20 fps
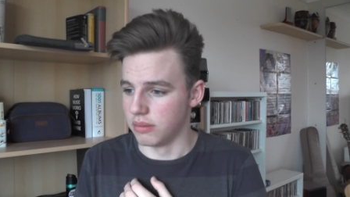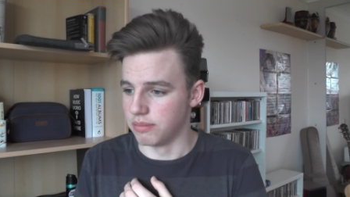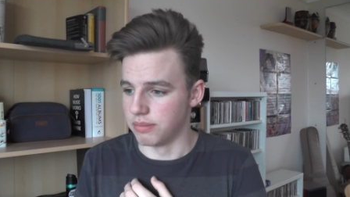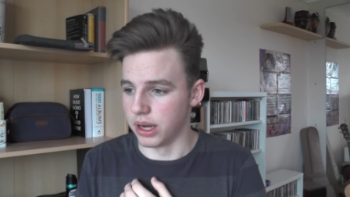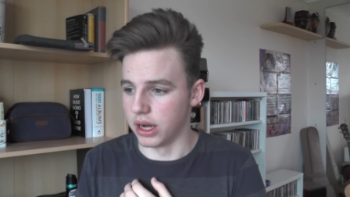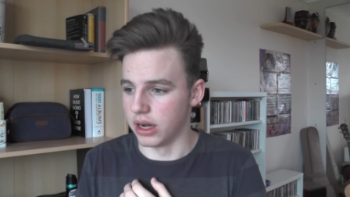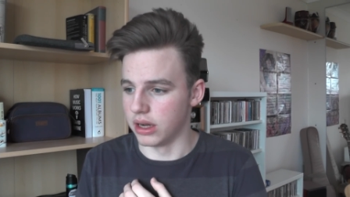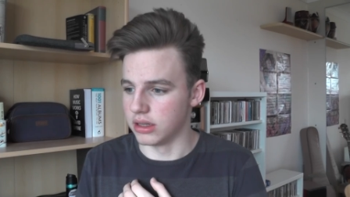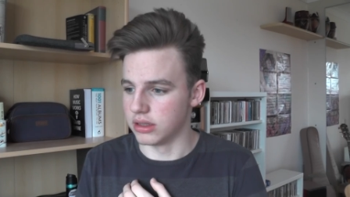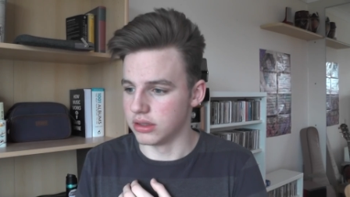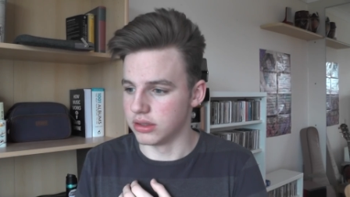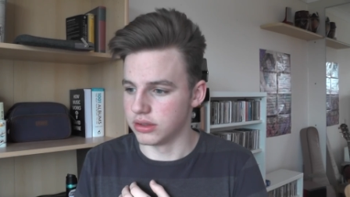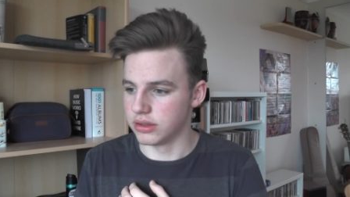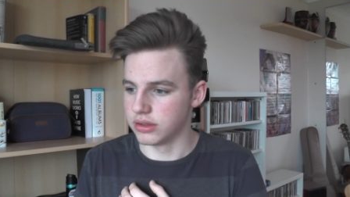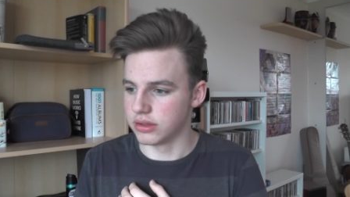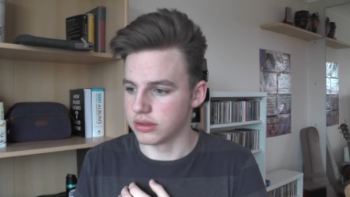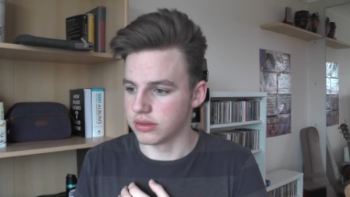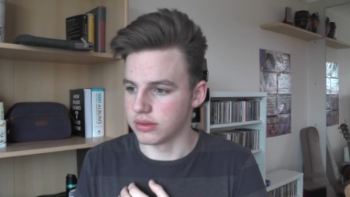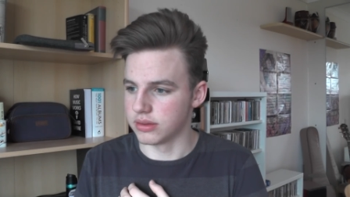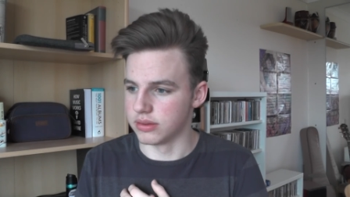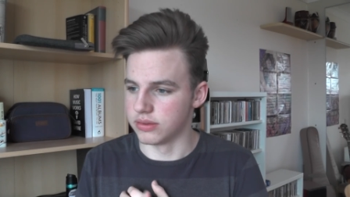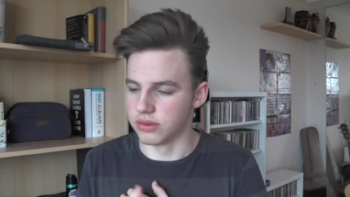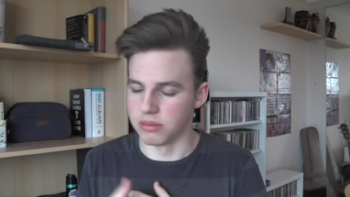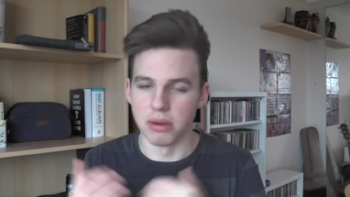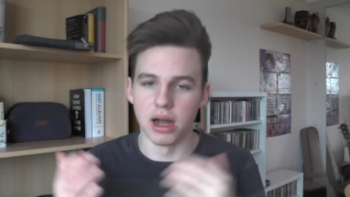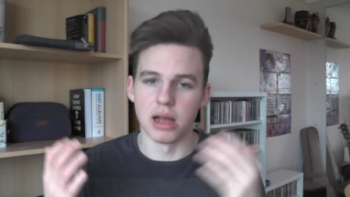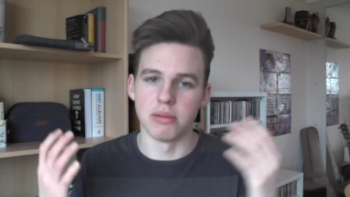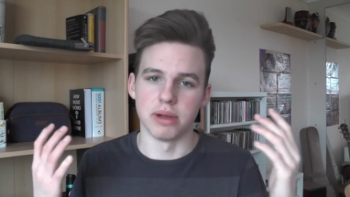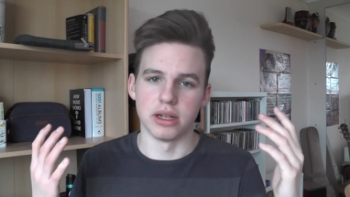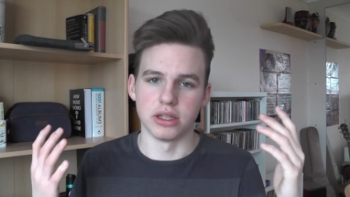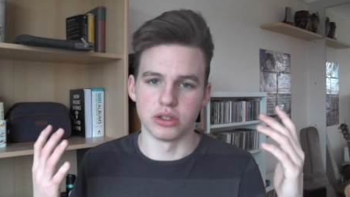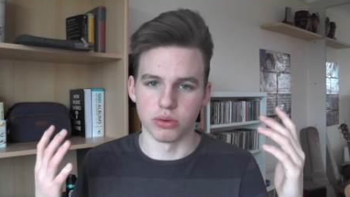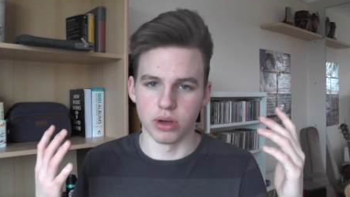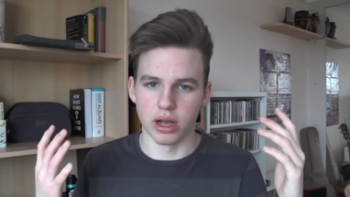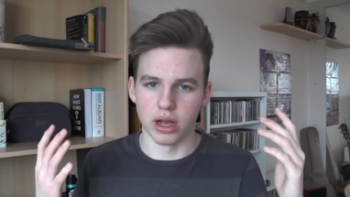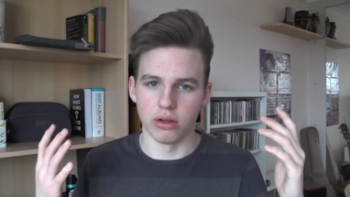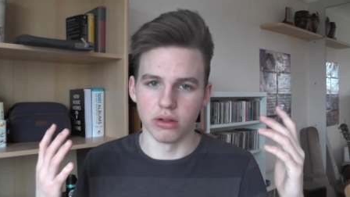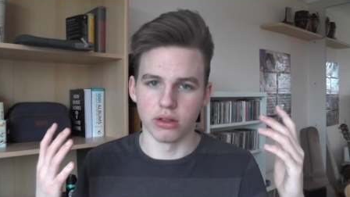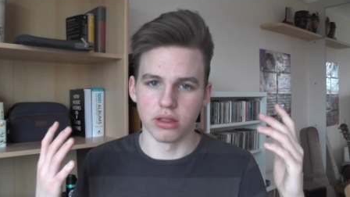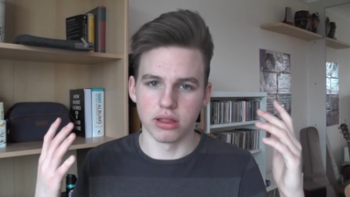but for my mental
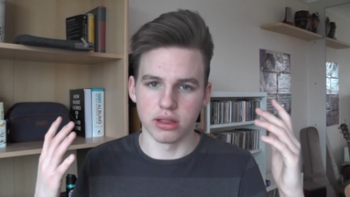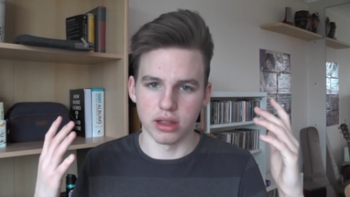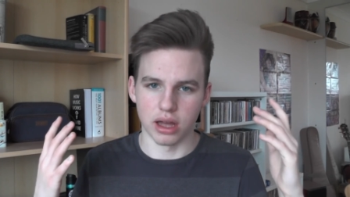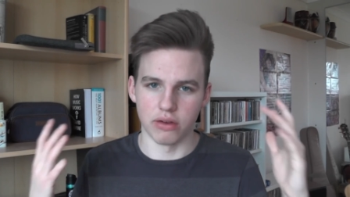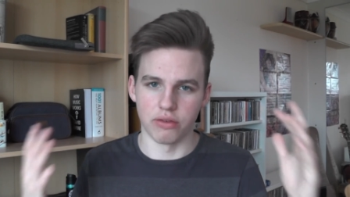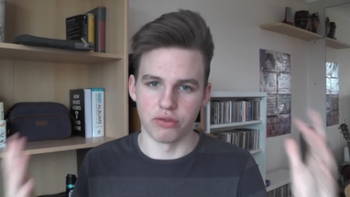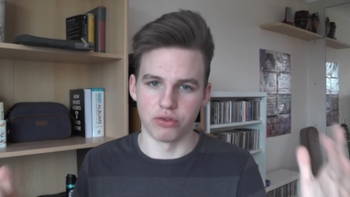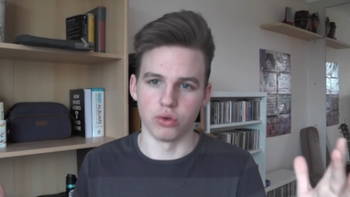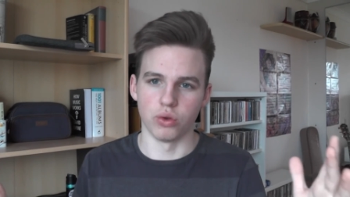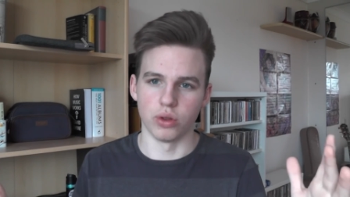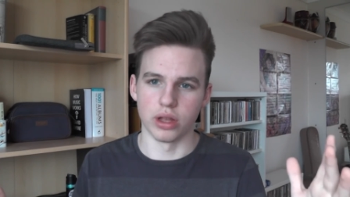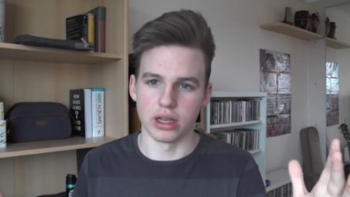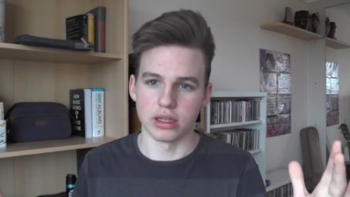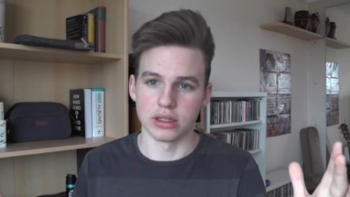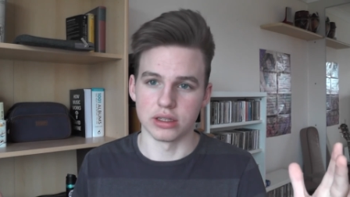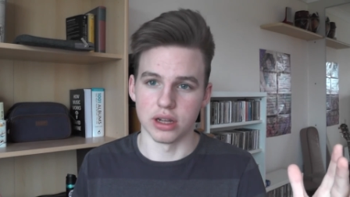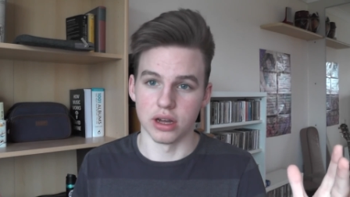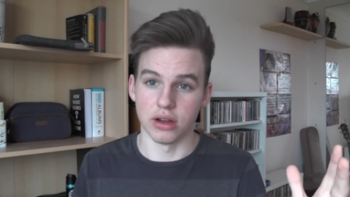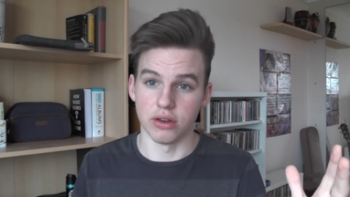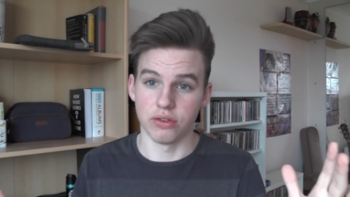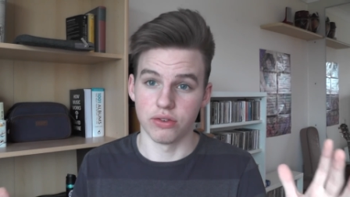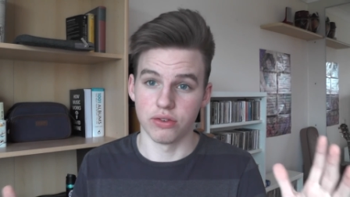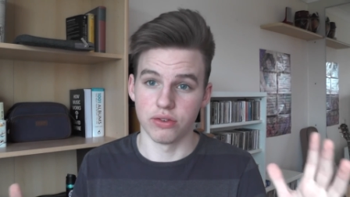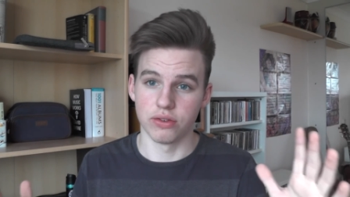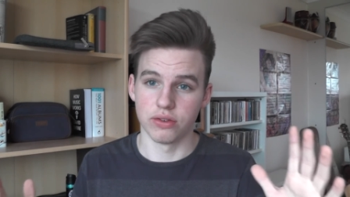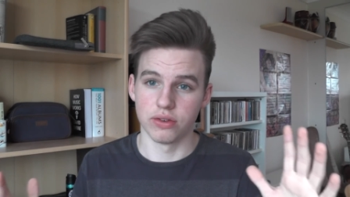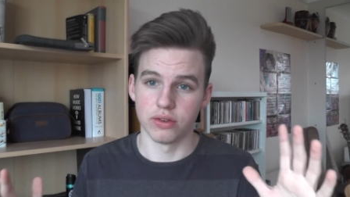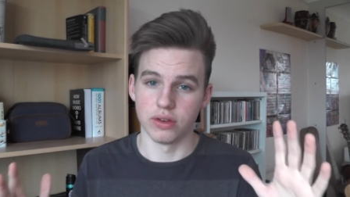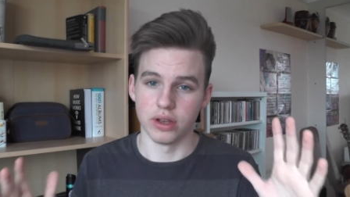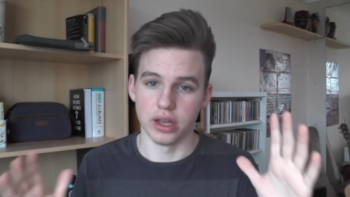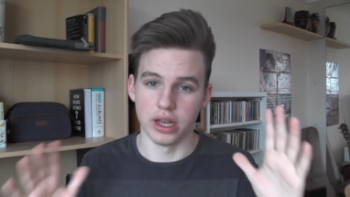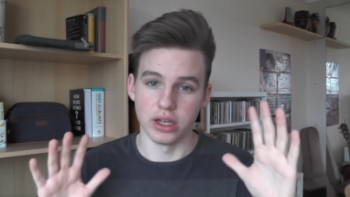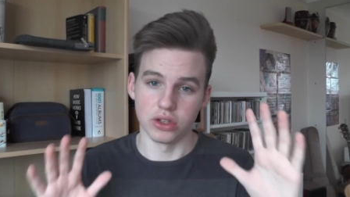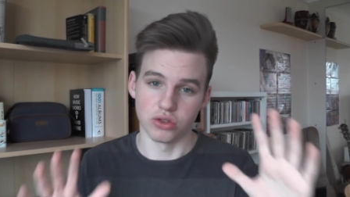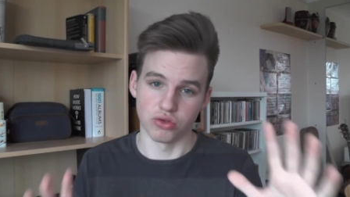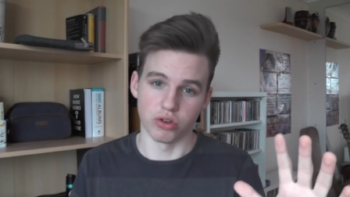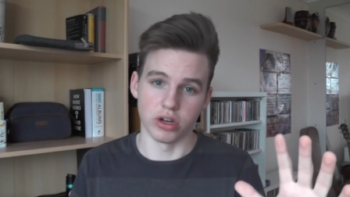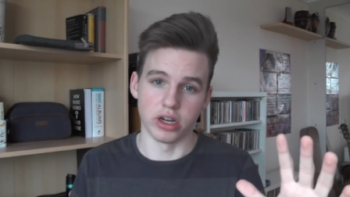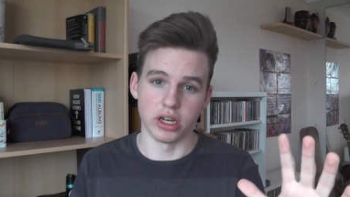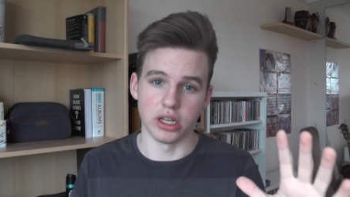health and for all that stuff,
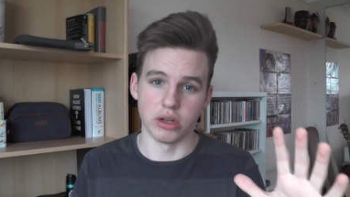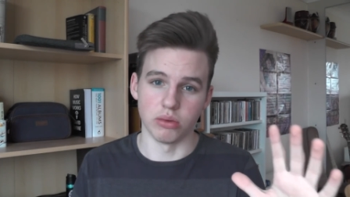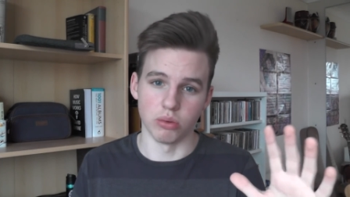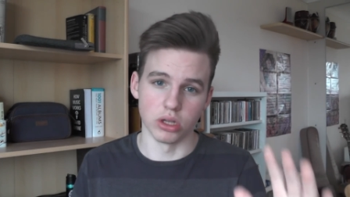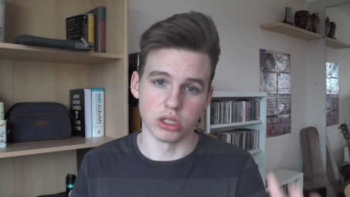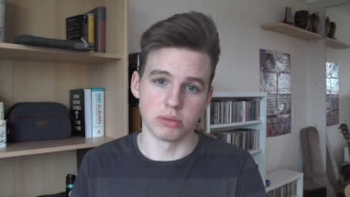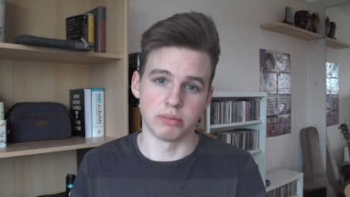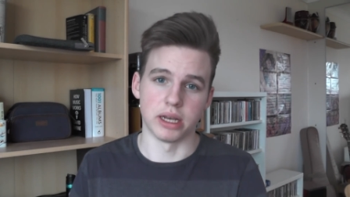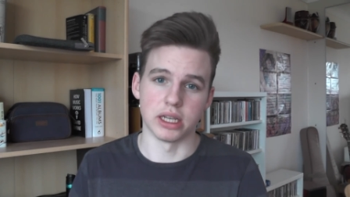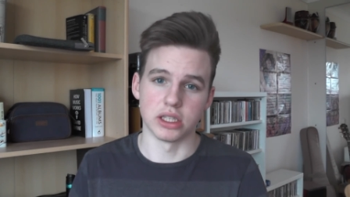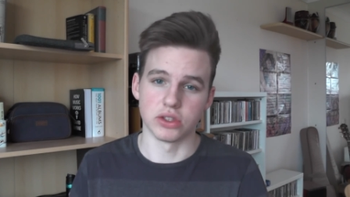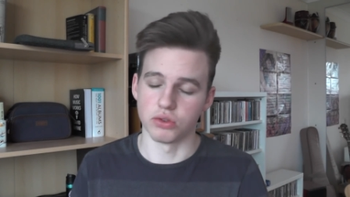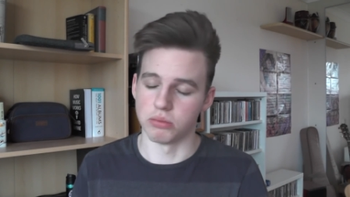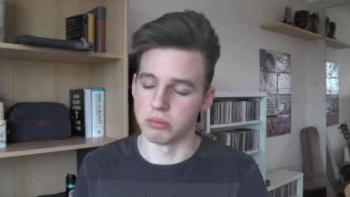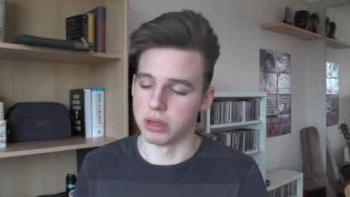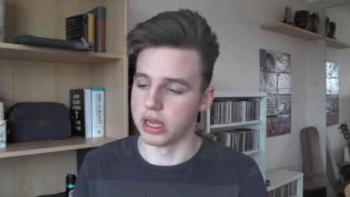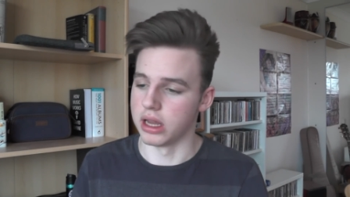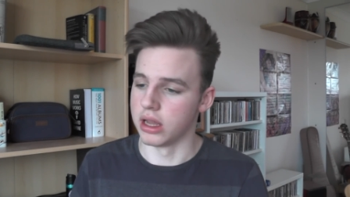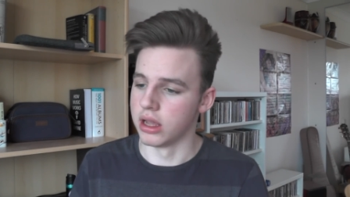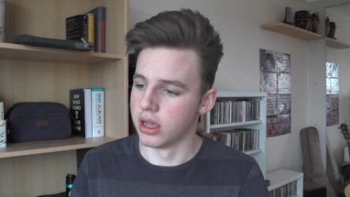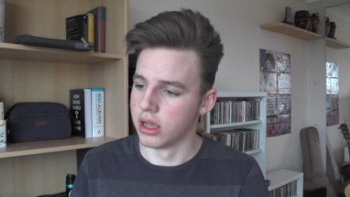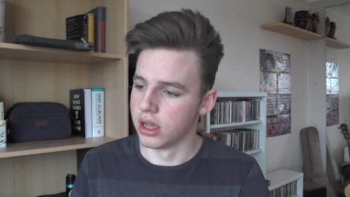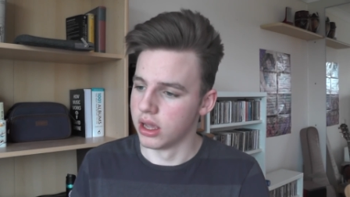it's really what's best for me.